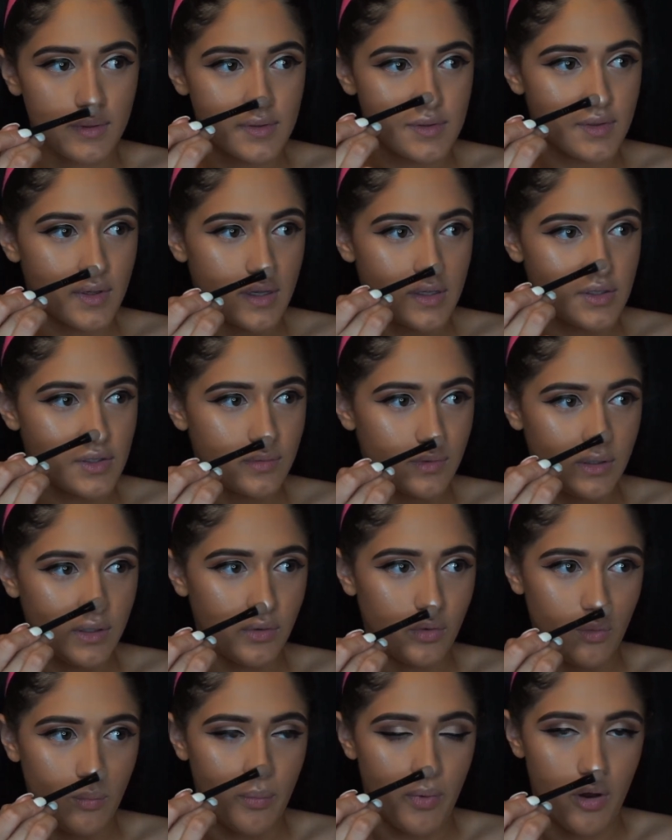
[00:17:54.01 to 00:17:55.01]
So I do a
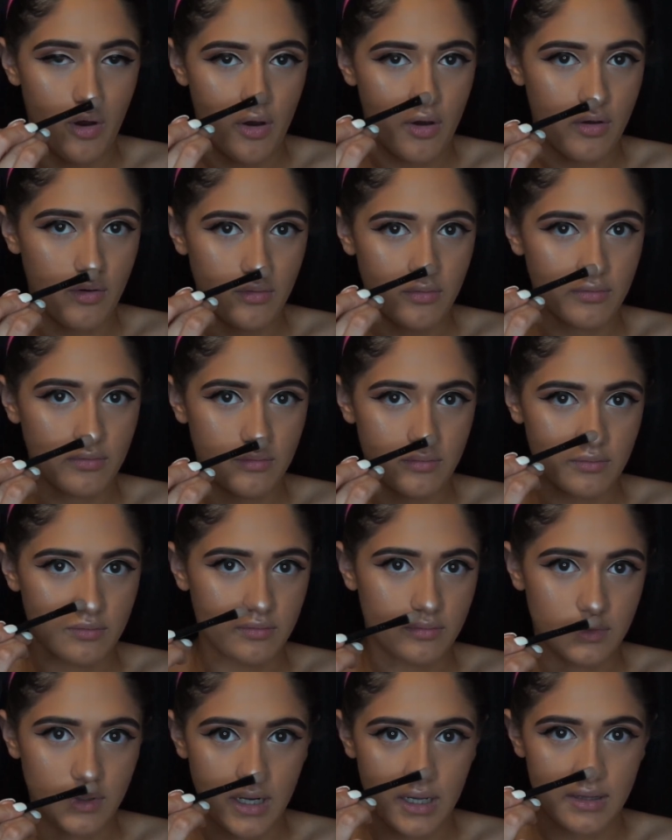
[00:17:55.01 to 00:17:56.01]
little ball
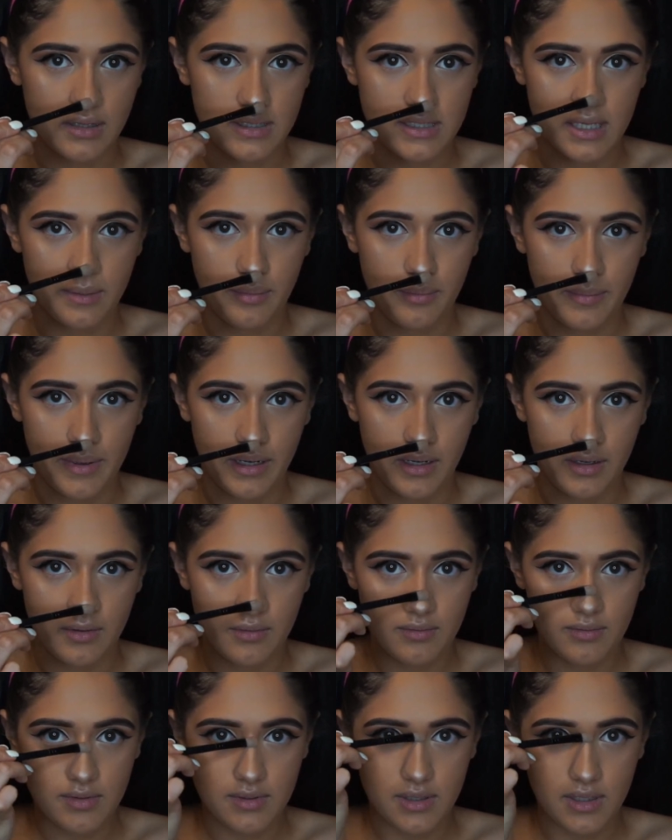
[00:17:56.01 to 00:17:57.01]
at the tip of my
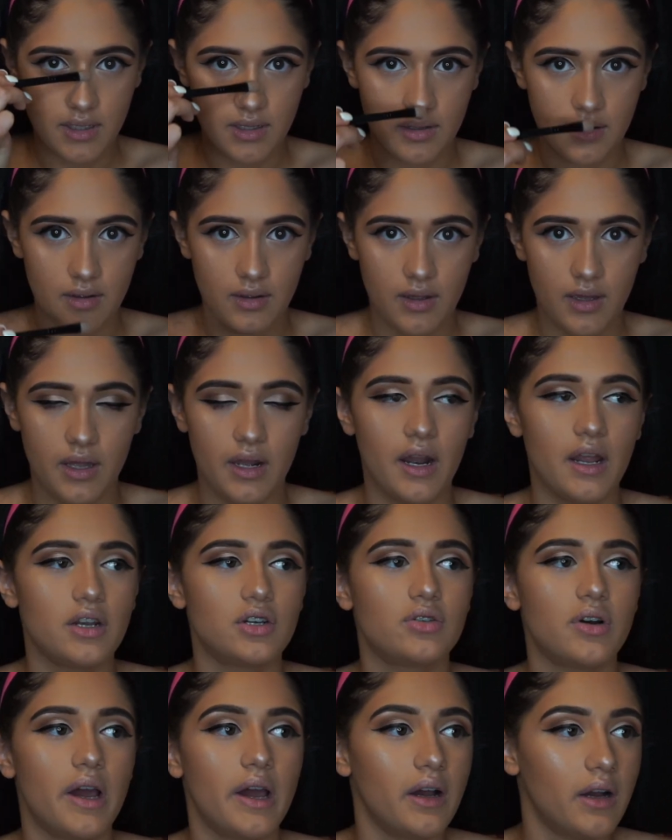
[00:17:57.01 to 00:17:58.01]
nose, and I
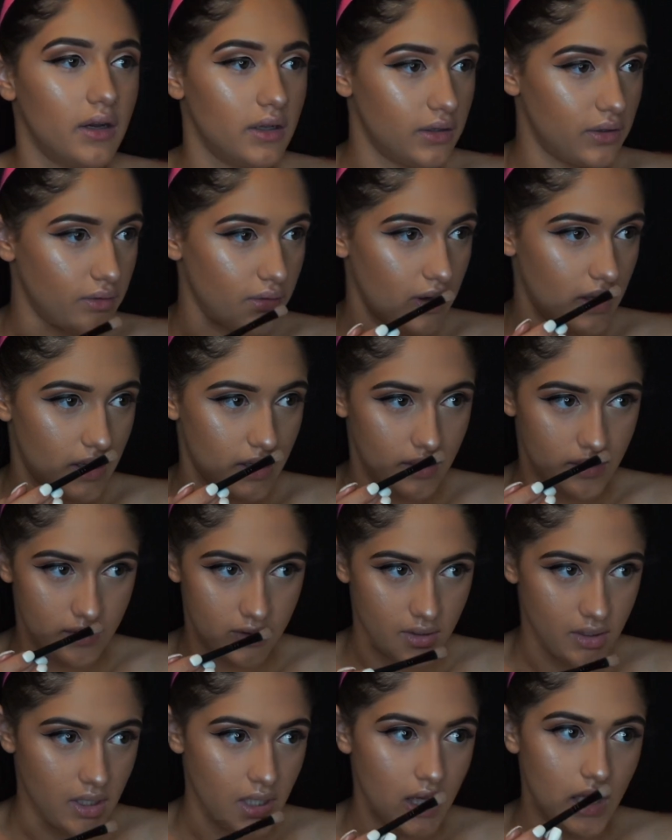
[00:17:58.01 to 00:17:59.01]
drive a little line.
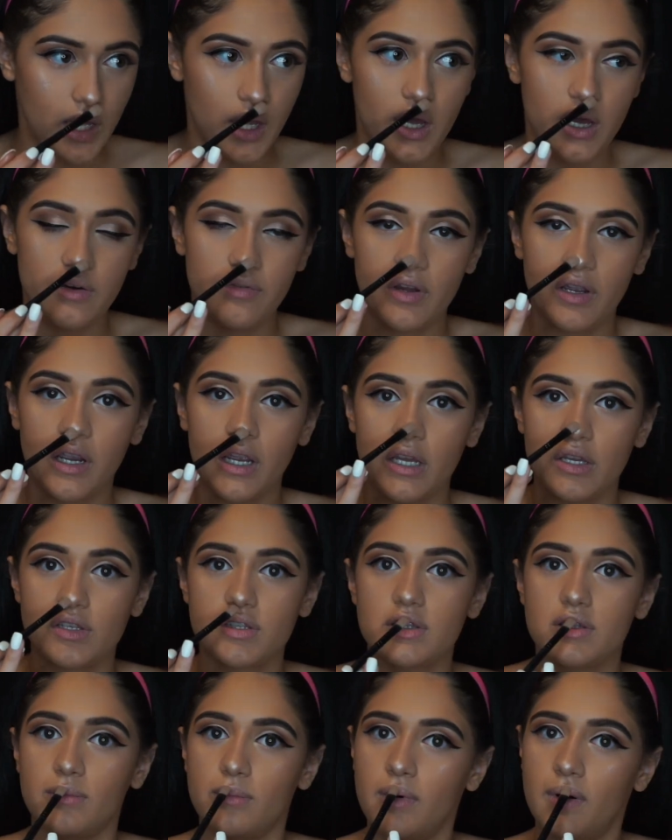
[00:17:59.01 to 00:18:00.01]
A very
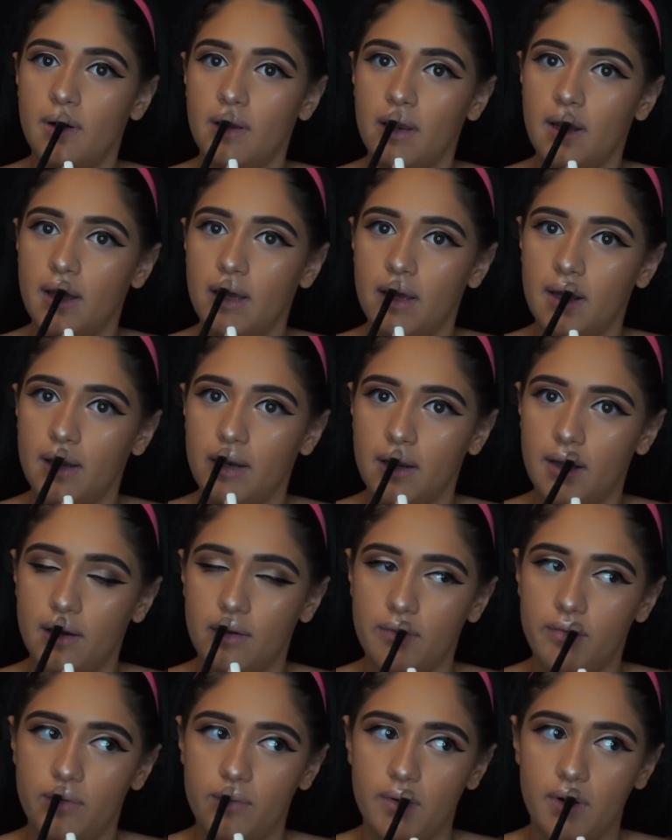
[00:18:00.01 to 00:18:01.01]
small line, and
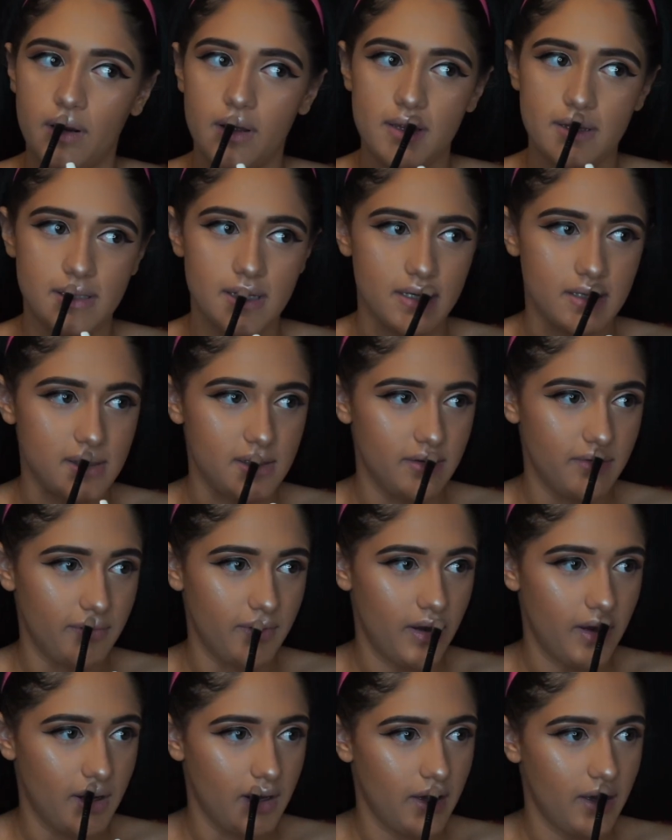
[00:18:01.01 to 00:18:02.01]
if you want to
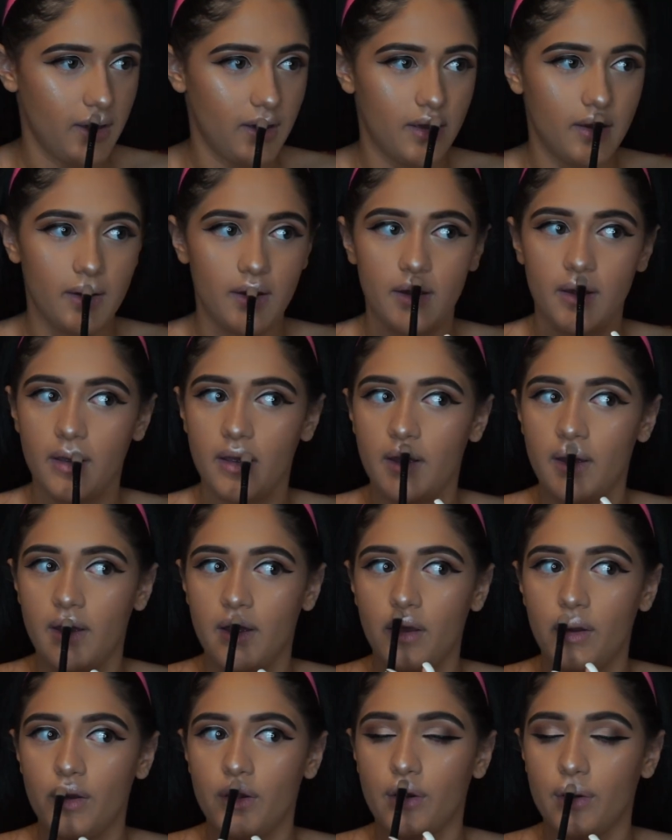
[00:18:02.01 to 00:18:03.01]
intensify
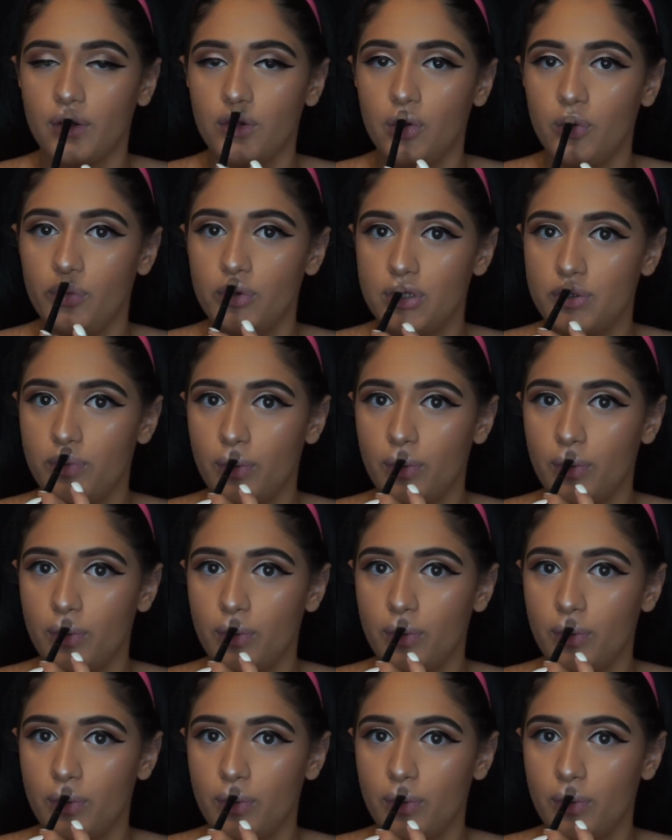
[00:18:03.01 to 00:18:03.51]
your Cupid's